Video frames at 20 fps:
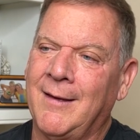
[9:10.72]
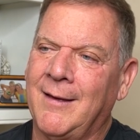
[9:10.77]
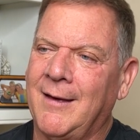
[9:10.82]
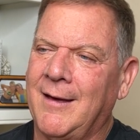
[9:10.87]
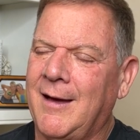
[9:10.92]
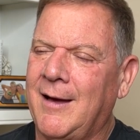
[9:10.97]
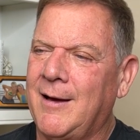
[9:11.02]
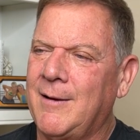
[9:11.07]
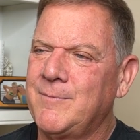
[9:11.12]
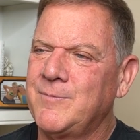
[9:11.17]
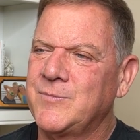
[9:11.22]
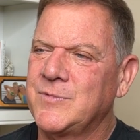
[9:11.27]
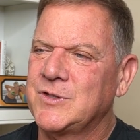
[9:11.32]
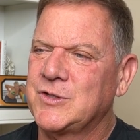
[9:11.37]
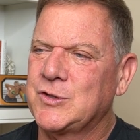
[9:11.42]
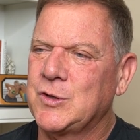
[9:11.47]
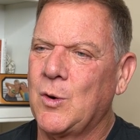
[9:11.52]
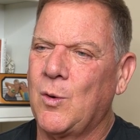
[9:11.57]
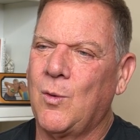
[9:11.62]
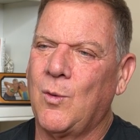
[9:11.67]
Um,
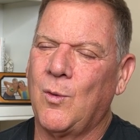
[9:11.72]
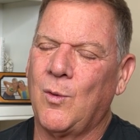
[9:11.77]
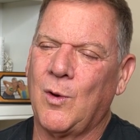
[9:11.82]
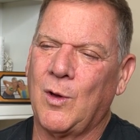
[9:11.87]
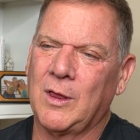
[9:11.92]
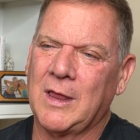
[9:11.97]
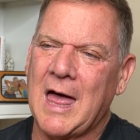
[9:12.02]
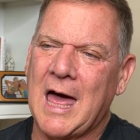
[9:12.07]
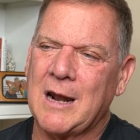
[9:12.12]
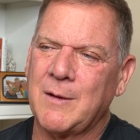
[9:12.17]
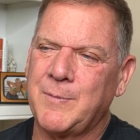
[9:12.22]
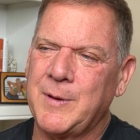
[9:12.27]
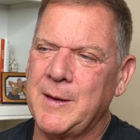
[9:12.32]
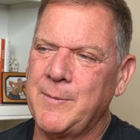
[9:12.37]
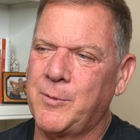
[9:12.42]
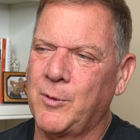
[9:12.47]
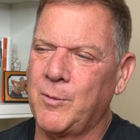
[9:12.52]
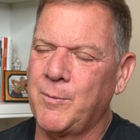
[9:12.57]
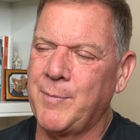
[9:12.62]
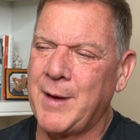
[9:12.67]
so a lot of
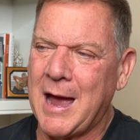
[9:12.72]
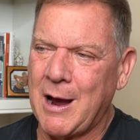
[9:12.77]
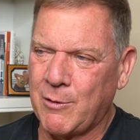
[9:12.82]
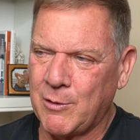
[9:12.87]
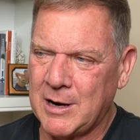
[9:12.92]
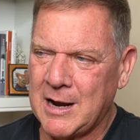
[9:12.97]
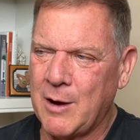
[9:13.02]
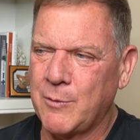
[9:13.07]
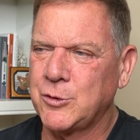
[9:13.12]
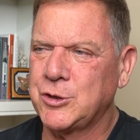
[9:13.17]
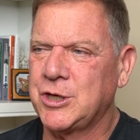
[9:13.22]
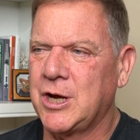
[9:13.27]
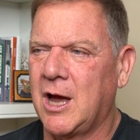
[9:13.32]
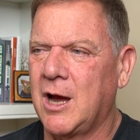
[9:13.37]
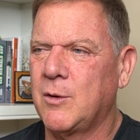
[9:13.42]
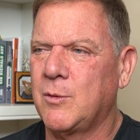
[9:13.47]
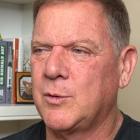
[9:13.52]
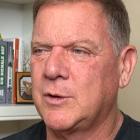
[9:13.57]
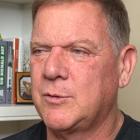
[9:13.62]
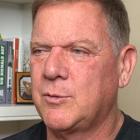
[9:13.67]
people back when I was
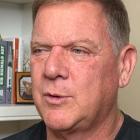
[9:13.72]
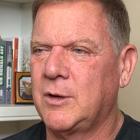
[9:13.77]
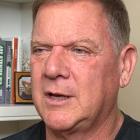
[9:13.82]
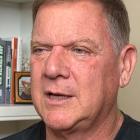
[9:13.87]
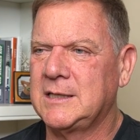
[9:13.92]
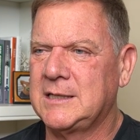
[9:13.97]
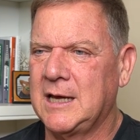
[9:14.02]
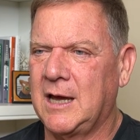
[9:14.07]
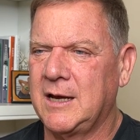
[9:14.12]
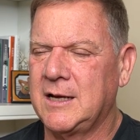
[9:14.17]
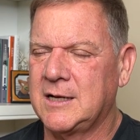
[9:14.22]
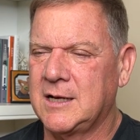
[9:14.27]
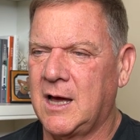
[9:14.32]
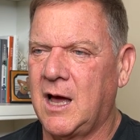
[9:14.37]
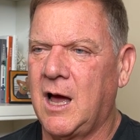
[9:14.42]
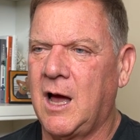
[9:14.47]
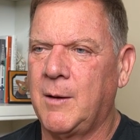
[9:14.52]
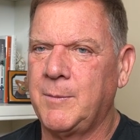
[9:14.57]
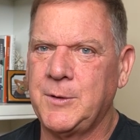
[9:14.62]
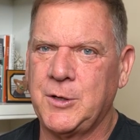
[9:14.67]
young would really tell you to
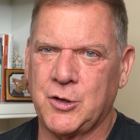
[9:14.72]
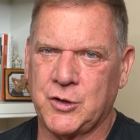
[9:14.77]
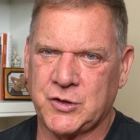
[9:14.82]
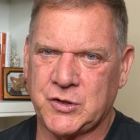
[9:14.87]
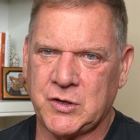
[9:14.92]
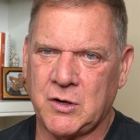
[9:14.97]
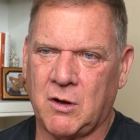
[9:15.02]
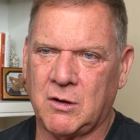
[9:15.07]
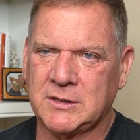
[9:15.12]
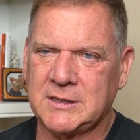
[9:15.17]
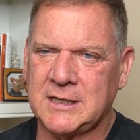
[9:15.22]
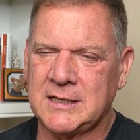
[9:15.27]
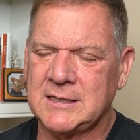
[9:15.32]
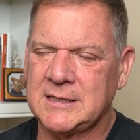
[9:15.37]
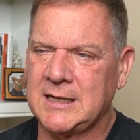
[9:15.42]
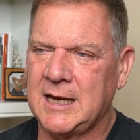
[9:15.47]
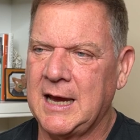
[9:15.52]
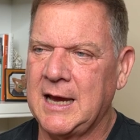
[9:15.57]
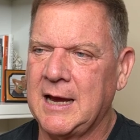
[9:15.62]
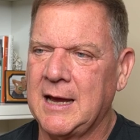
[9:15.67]
up your salt
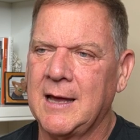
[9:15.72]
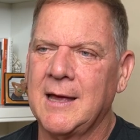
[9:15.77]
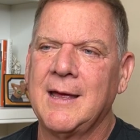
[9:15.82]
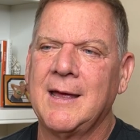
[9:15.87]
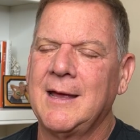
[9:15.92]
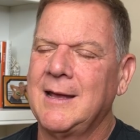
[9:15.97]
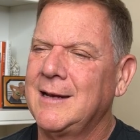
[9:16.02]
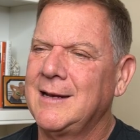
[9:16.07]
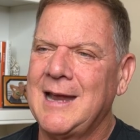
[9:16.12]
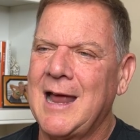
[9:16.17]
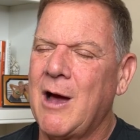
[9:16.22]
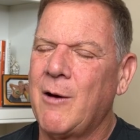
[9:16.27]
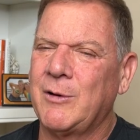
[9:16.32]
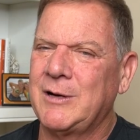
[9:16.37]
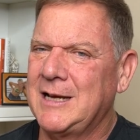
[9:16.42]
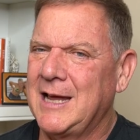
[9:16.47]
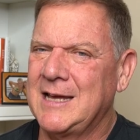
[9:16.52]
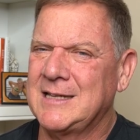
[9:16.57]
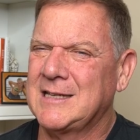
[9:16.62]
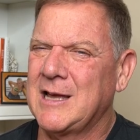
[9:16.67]
intake.
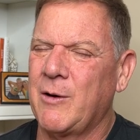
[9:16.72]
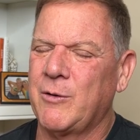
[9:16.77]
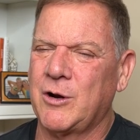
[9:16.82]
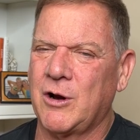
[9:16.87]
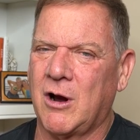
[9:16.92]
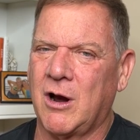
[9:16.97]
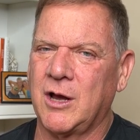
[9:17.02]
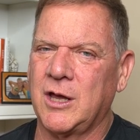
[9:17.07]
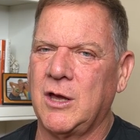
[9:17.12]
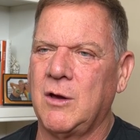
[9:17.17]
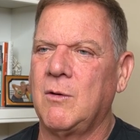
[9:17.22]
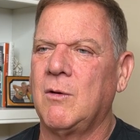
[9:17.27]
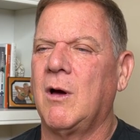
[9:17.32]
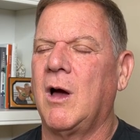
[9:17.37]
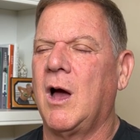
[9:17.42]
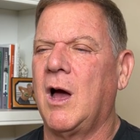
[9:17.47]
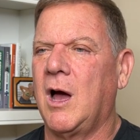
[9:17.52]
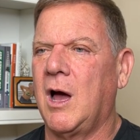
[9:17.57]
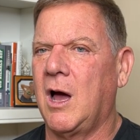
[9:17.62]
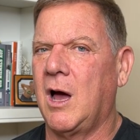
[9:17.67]
Nowadays, I would argue,
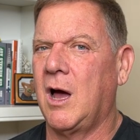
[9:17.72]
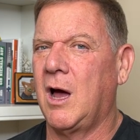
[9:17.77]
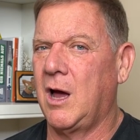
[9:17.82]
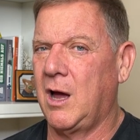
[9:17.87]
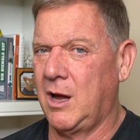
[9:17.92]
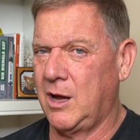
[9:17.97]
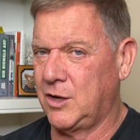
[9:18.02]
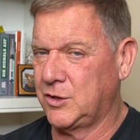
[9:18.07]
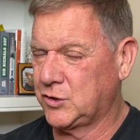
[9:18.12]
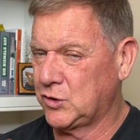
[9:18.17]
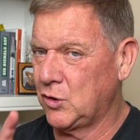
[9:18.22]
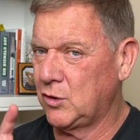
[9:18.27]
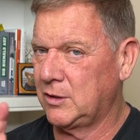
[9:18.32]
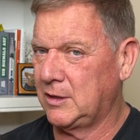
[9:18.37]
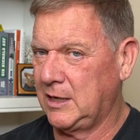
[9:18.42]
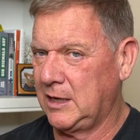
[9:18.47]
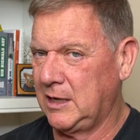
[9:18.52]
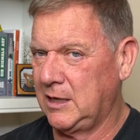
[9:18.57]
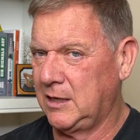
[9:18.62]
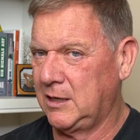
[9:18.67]

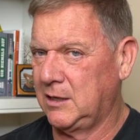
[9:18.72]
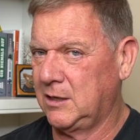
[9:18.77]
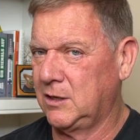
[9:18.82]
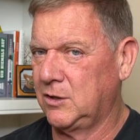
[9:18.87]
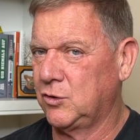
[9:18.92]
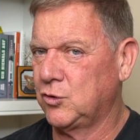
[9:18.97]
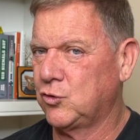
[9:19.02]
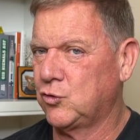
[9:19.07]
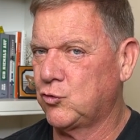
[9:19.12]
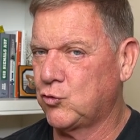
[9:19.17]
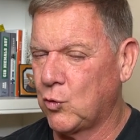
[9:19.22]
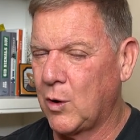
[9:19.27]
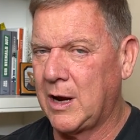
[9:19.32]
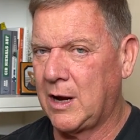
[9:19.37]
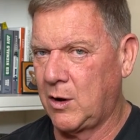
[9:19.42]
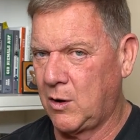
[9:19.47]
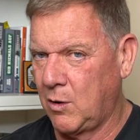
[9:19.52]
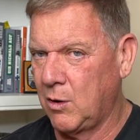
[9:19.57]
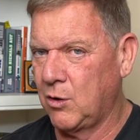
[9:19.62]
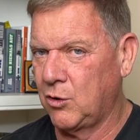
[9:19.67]
certainly
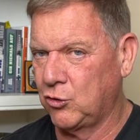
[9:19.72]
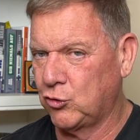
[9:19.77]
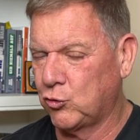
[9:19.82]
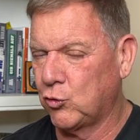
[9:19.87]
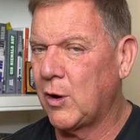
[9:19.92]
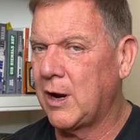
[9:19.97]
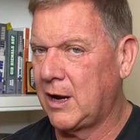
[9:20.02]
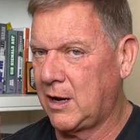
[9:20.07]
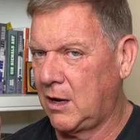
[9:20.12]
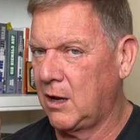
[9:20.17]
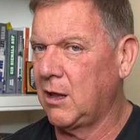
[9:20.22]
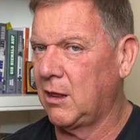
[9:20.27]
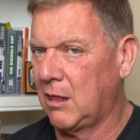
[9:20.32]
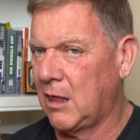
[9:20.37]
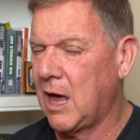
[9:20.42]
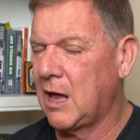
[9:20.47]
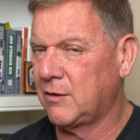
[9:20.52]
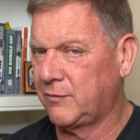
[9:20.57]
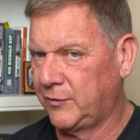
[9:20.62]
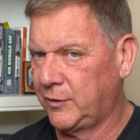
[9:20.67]
drink drink a
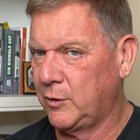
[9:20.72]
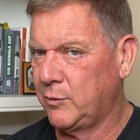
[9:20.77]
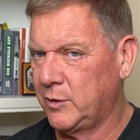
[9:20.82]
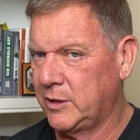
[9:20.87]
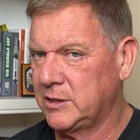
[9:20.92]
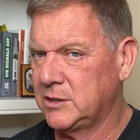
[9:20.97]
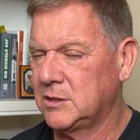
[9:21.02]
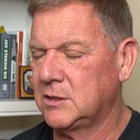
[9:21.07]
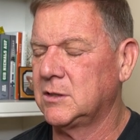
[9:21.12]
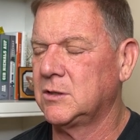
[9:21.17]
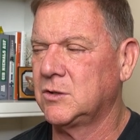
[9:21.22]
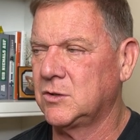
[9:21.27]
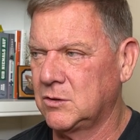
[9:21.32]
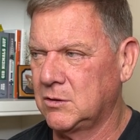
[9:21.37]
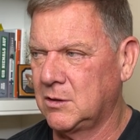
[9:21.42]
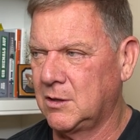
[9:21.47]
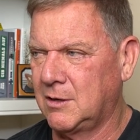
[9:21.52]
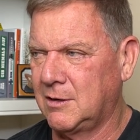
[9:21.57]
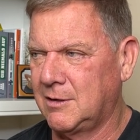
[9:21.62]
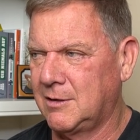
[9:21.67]
lot of fluids.
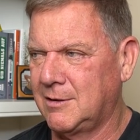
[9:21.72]
Uh,